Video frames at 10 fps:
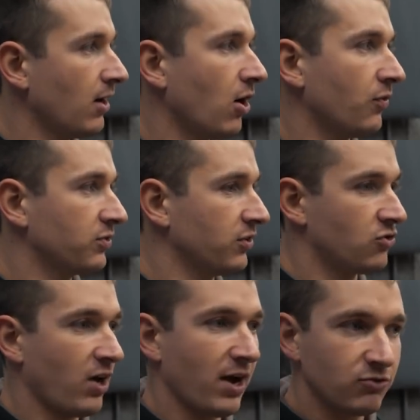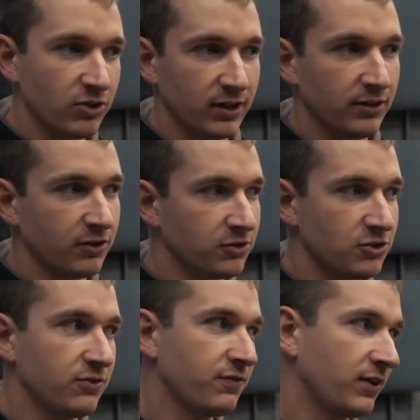Obviously the drivetrain losses,
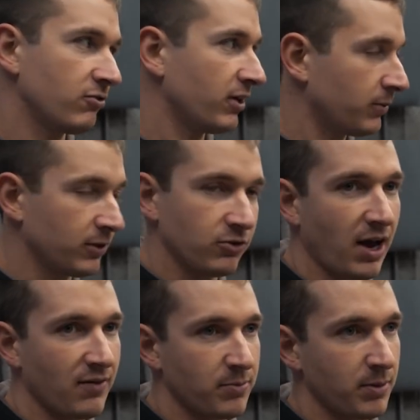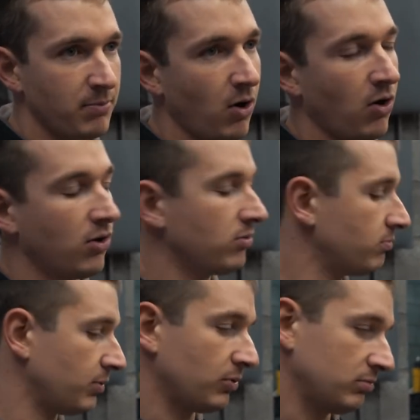you'd think rear wheel drive would be more,
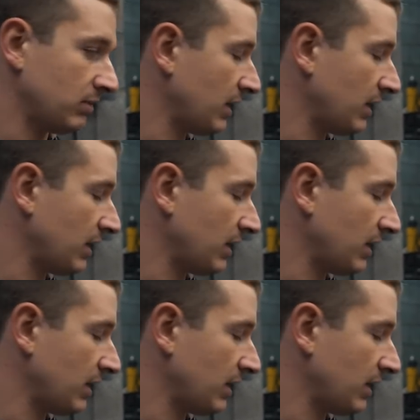but